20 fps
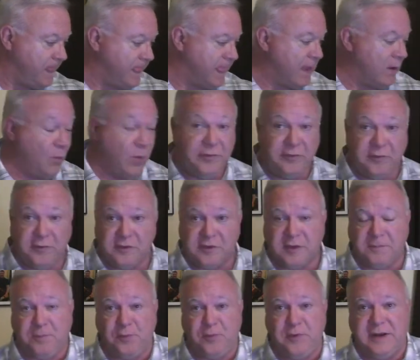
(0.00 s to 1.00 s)
whether it's a
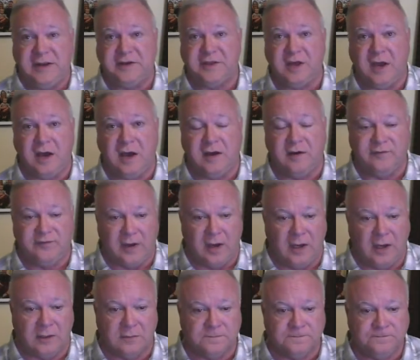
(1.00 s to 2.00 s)
prince of
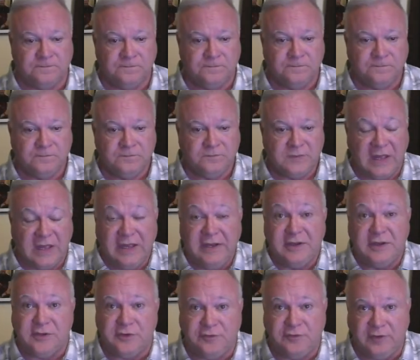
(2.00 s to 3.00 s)
um,
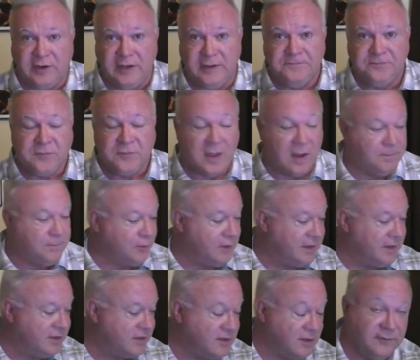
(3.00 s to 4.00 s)
industry, a
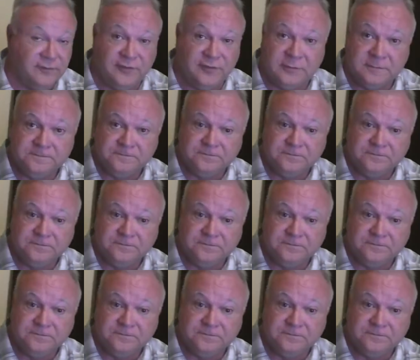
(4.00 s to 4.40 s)
prince of